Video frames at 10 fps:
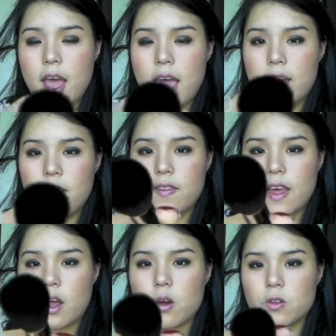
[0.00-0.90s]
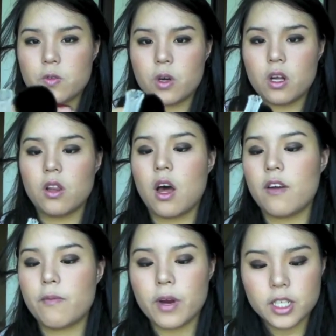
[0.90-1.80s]
And that goes for a lot
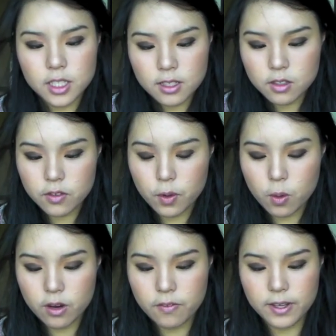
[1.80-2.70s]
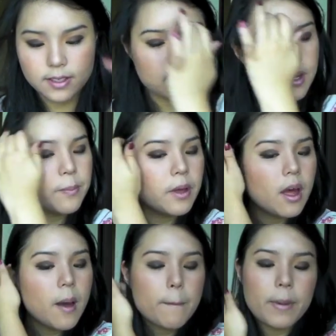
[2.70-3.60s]
of brushes if you want to fix them.
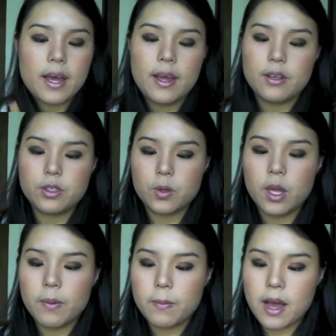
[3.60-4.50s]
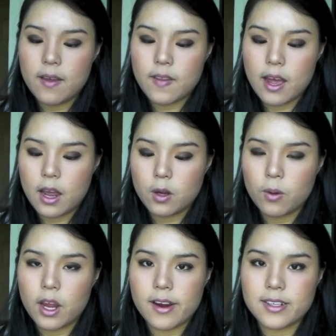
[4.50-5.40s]
But do keep in mind that I don't
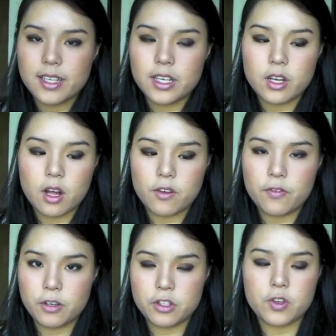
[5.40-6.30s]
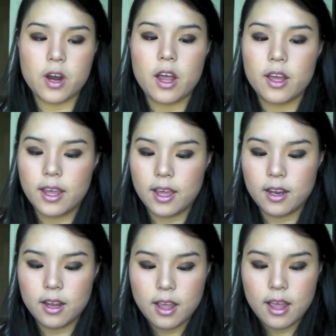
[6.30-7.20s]
guarantee it on the first try
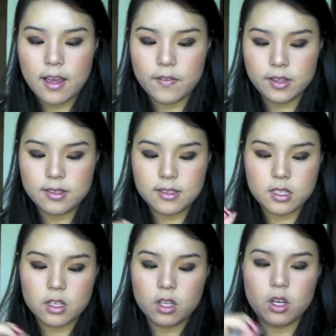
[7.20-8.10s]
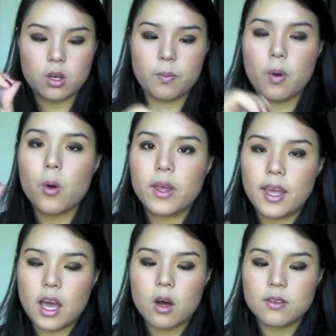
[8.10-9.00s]
again. If it's still, you know,
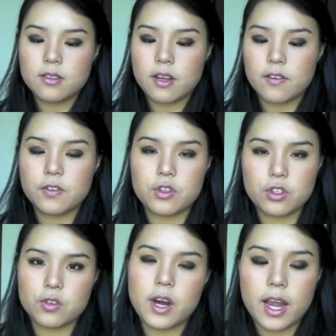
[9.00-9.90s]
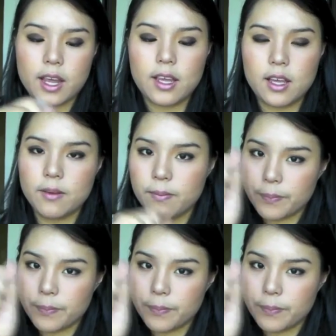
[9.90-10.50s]
poking out and stuff, just try again,